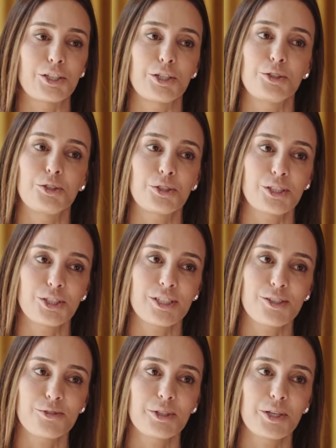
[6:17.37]
good
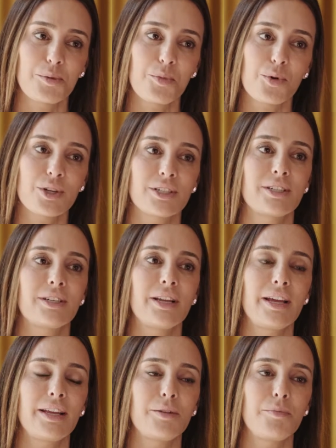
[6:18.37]
nutrition is really
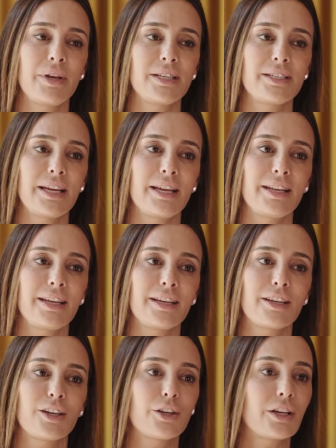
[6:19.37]
important in
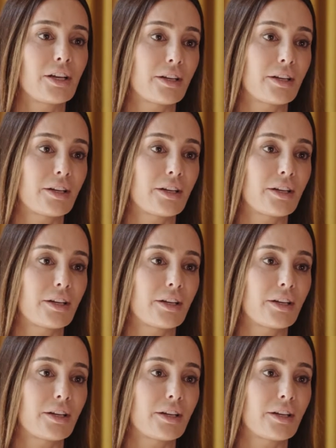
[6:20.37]
maintaining